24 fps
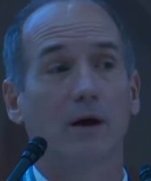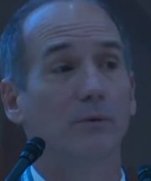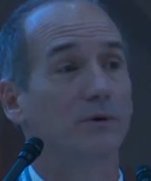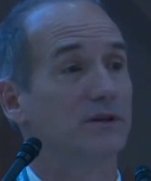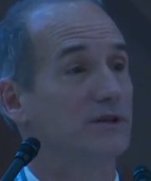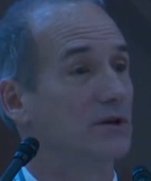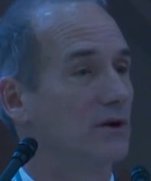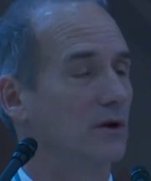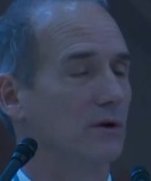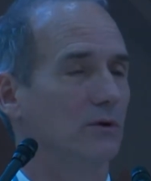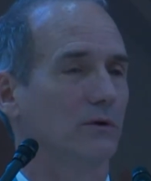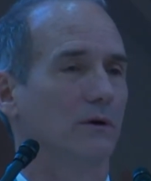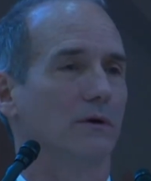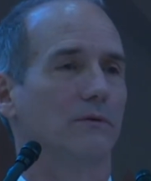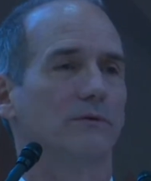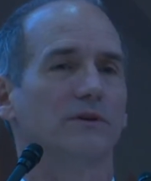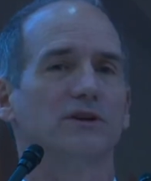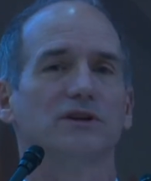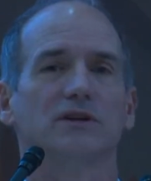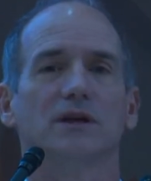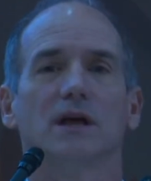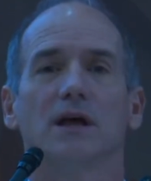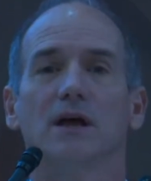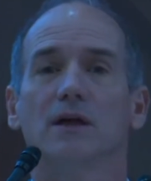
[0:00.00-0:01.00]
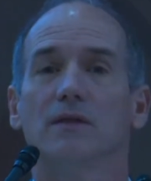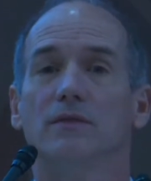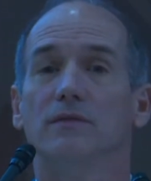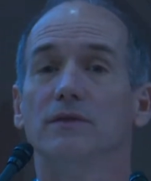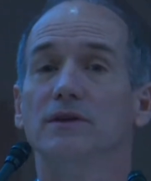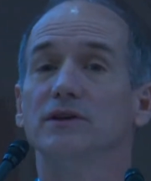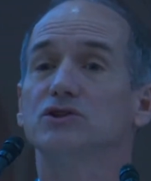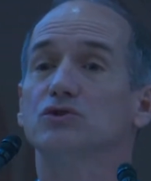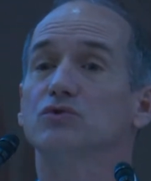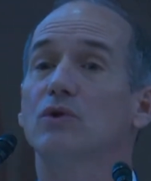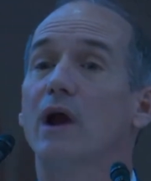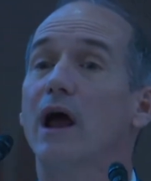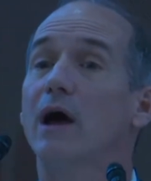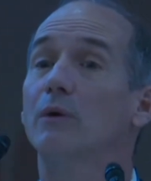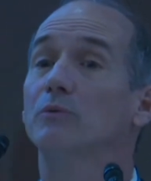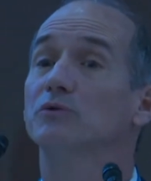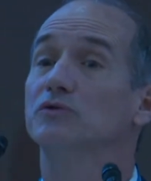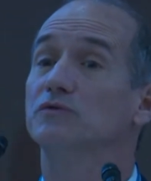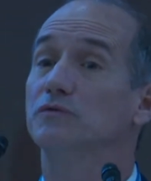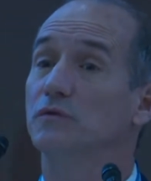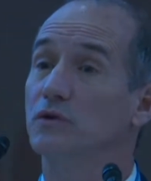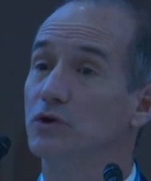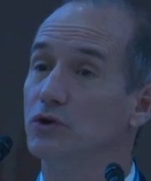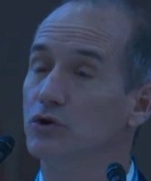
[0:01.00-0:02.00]
We said, no, this trial was
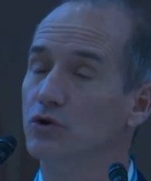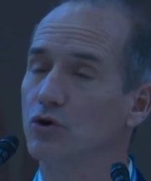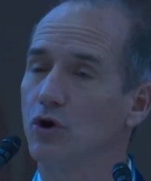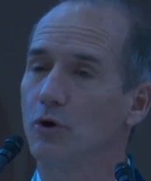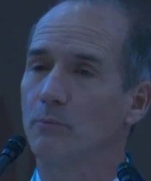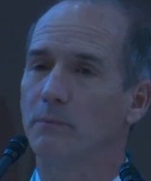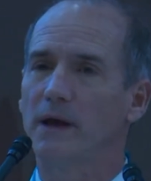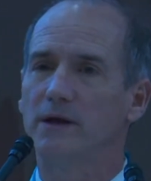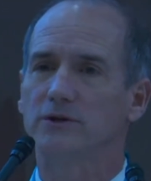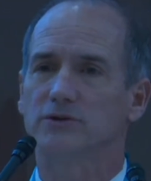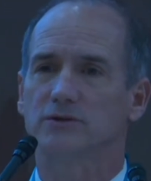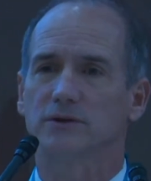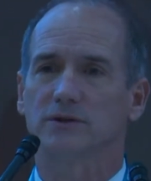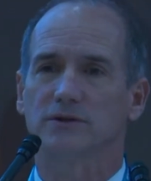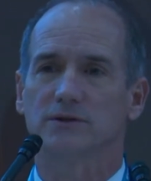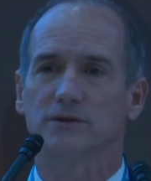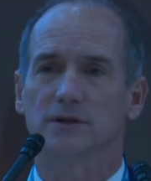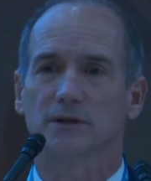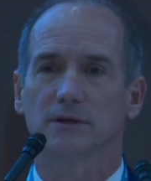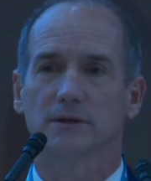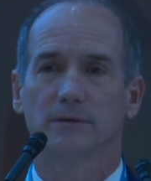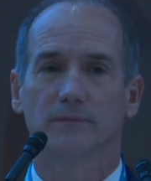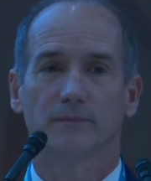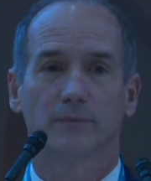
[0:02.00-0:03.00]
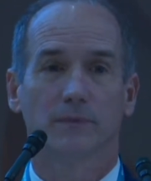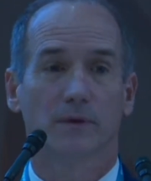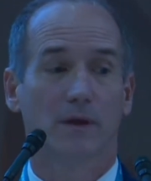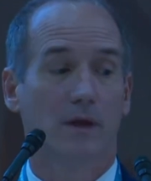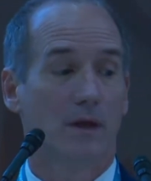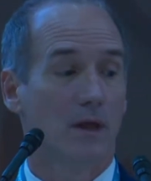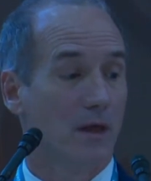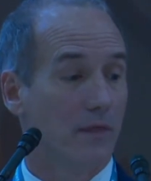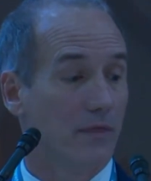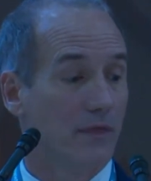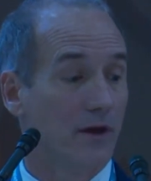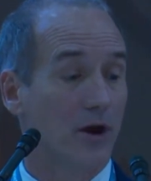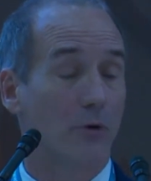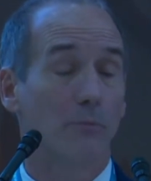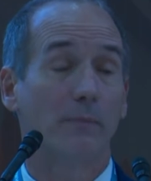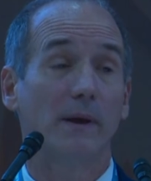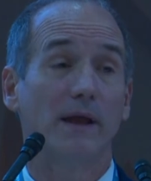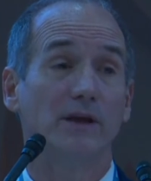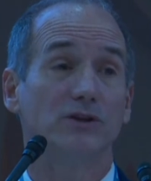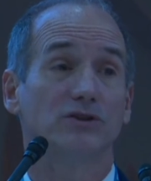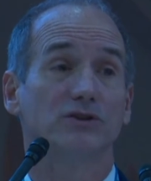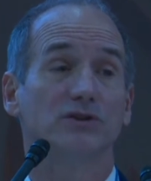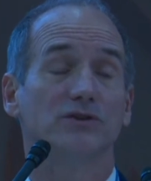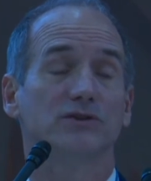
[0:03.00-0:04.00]
for your patients. Their
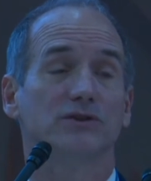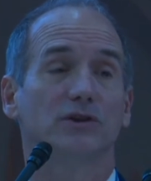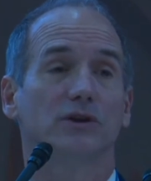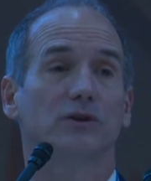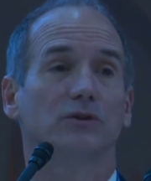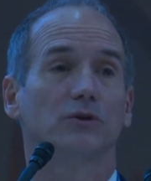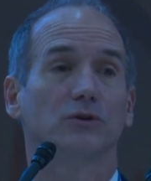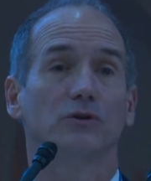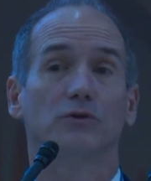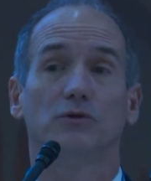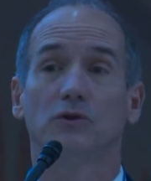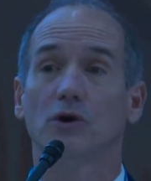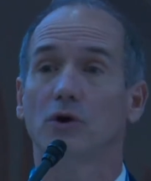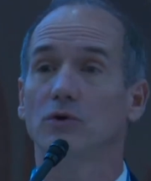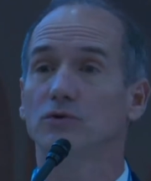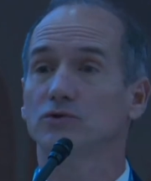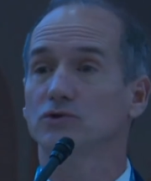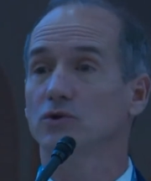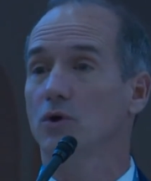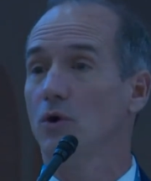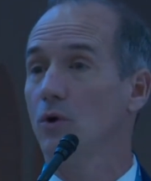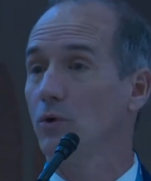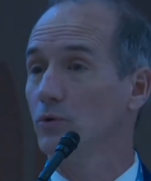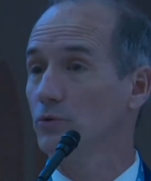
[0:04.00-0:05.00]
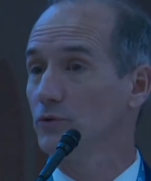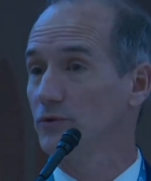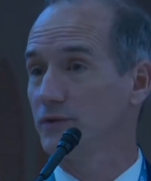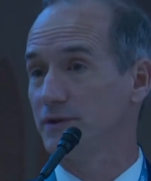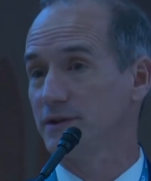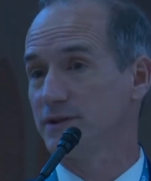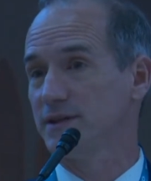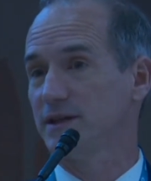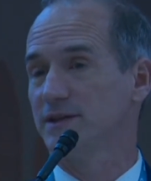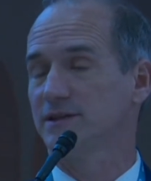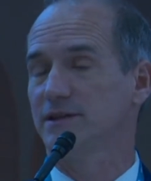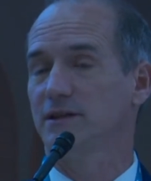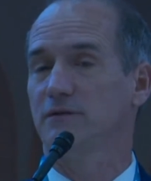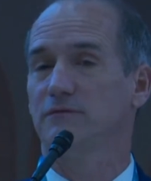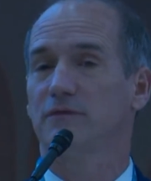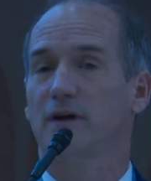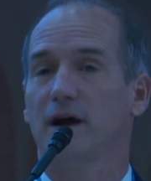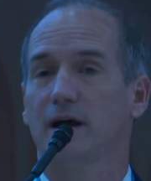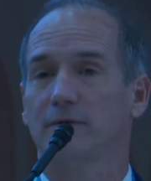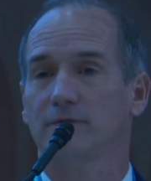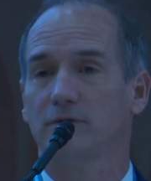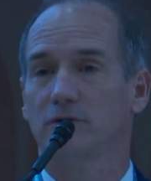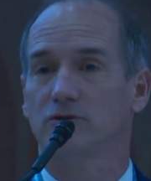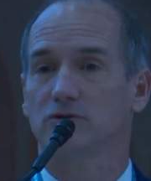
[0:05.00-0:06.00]
patients included those older than
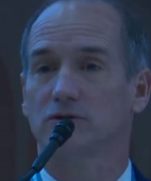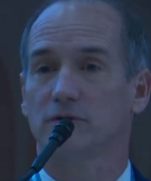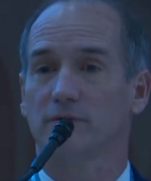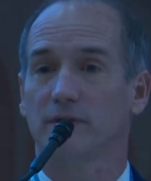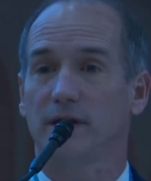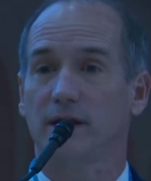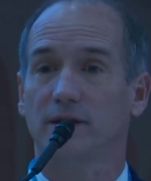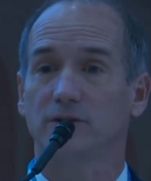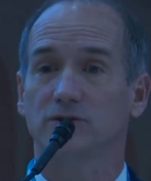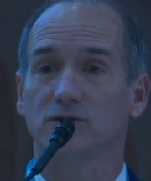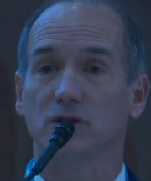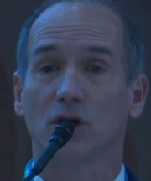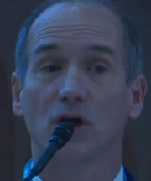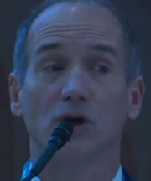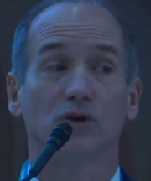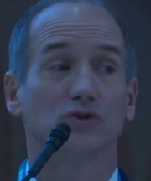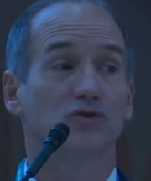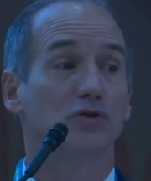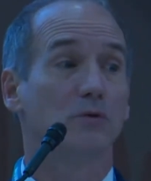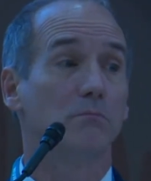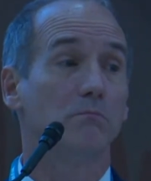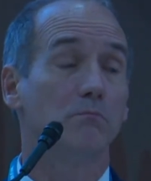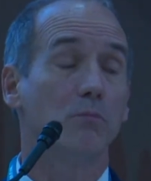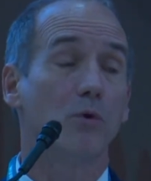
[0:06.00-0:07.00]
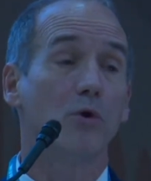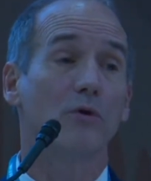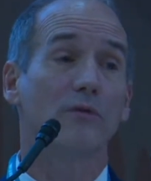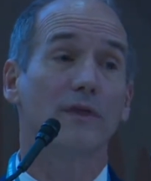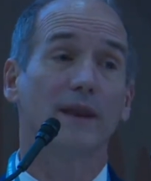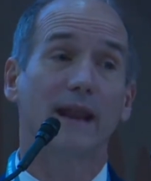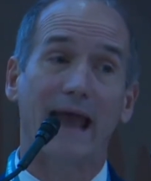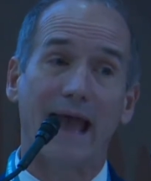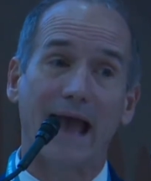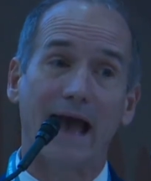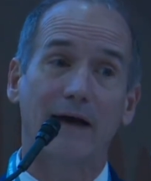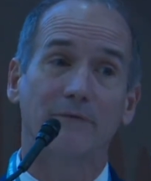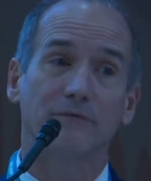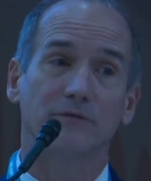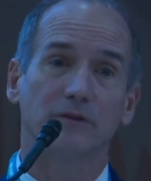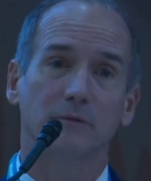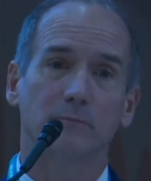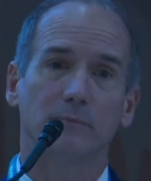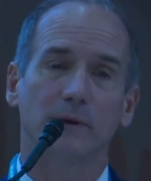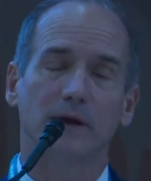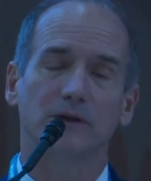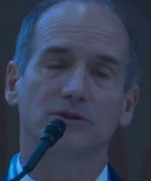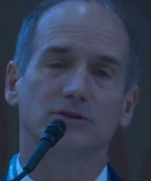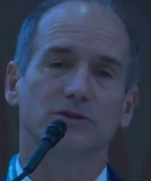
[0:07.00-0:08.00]
65 years of age. So more than half of the
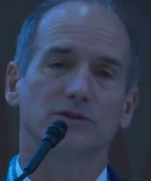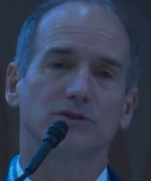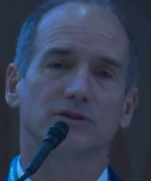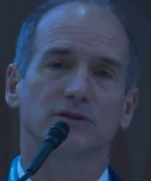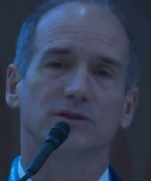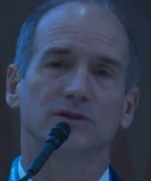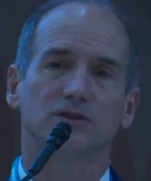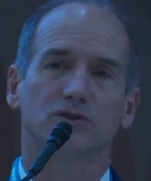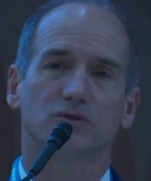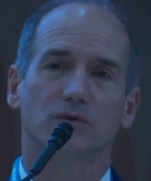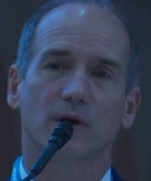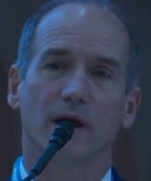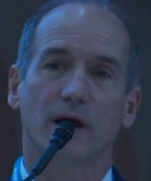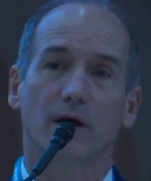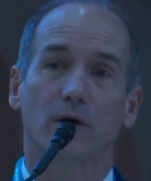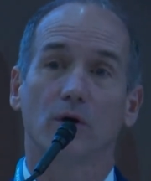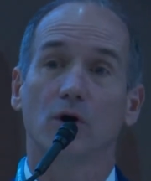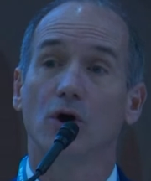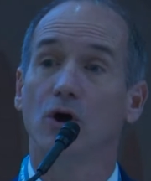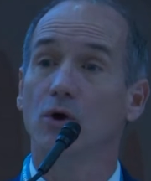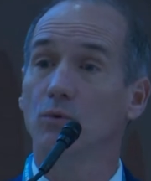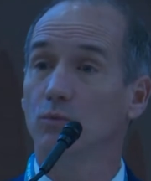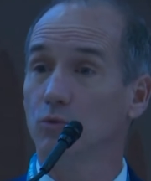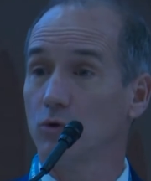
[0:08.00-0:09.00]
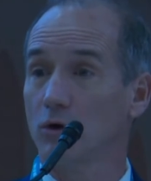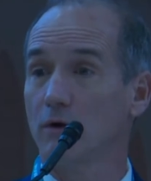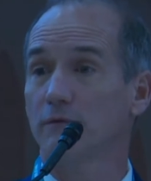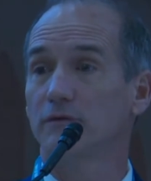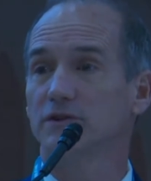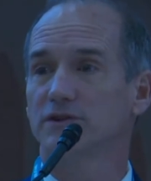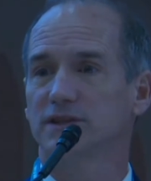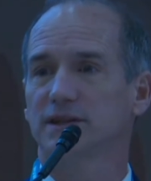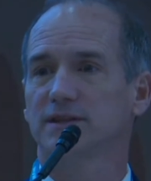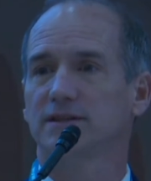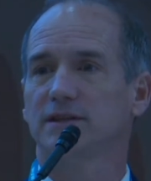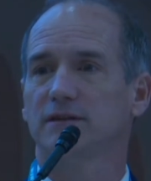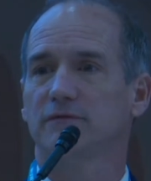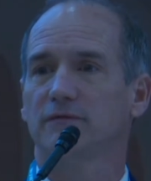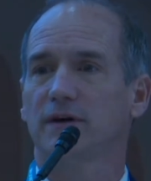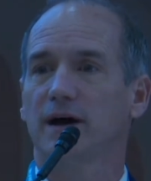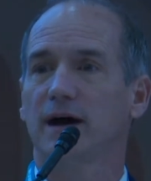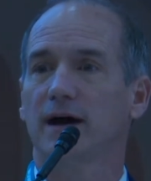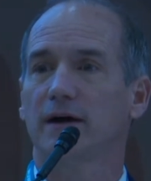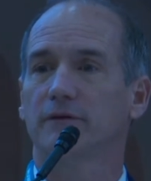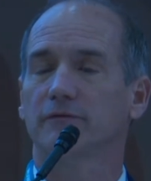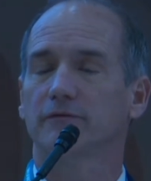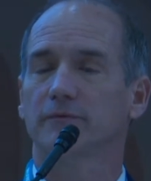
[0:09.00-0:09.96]
patients in this trial were over 65.